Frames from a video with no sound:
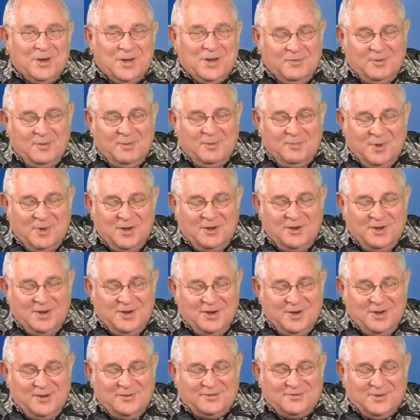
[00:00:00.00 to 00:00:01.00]
on a given
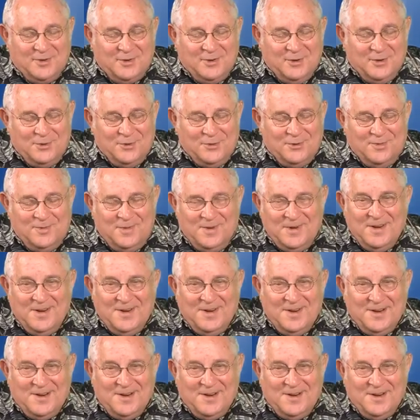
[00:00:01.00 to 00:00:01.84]
Monday afternoon.